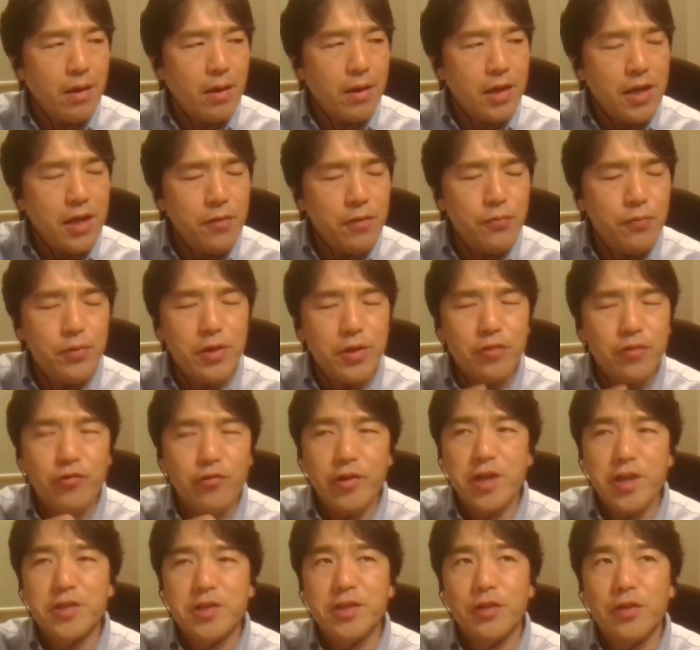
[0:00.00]
if we
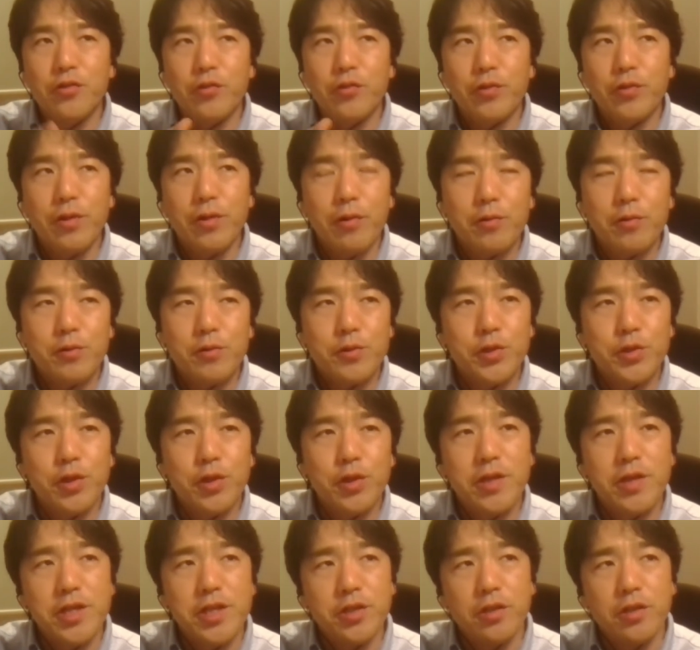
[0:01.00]
treat the total
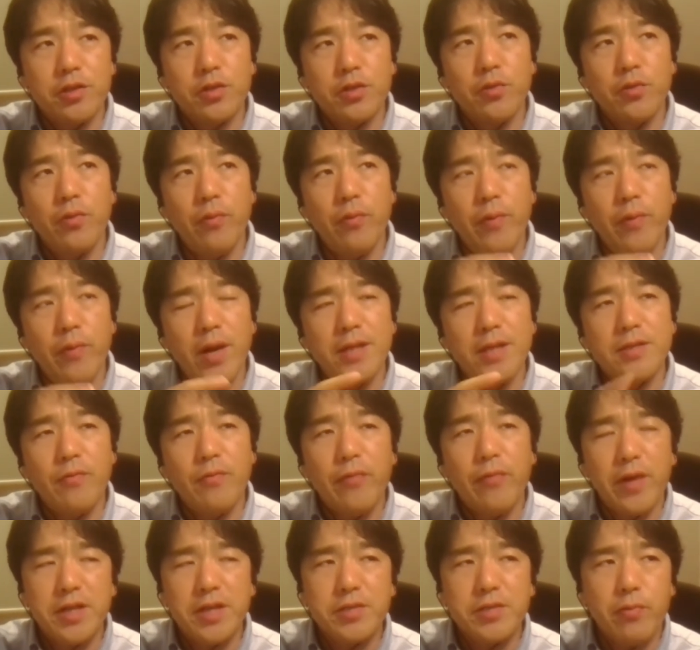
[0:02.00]
occlusion lesions, plus
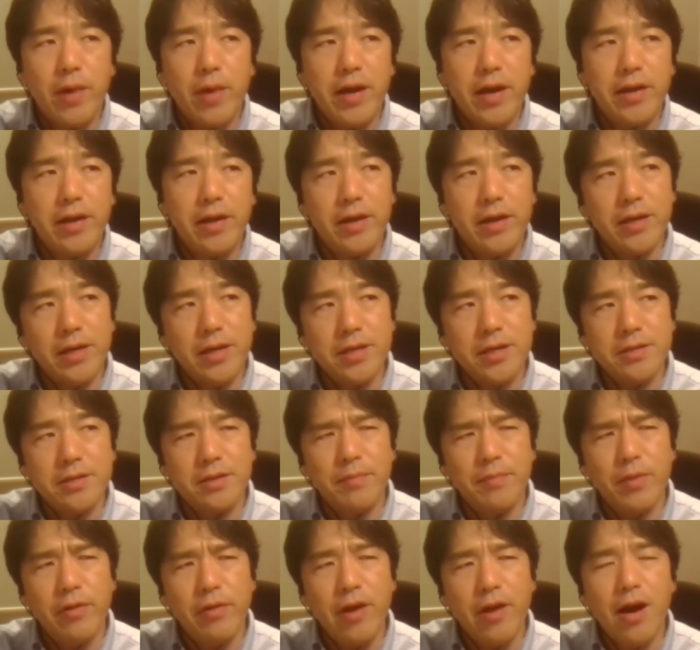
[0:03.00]
the first wire is
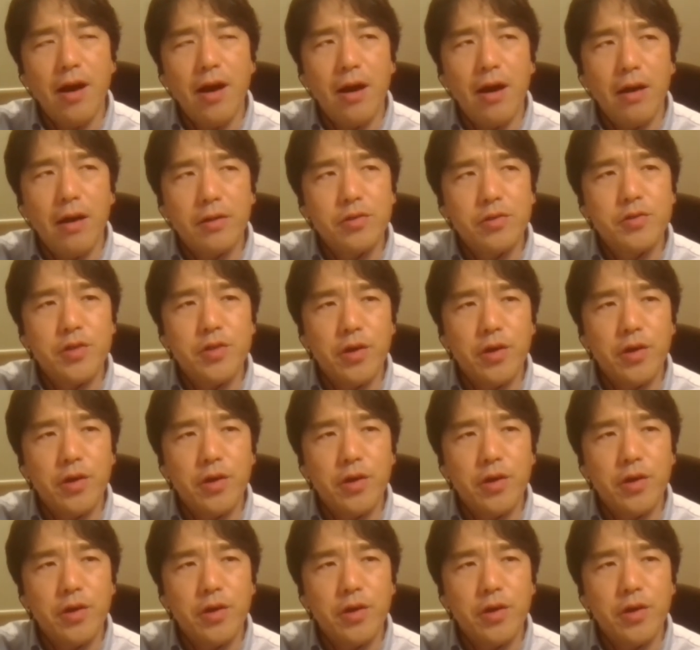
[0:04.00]
very hard.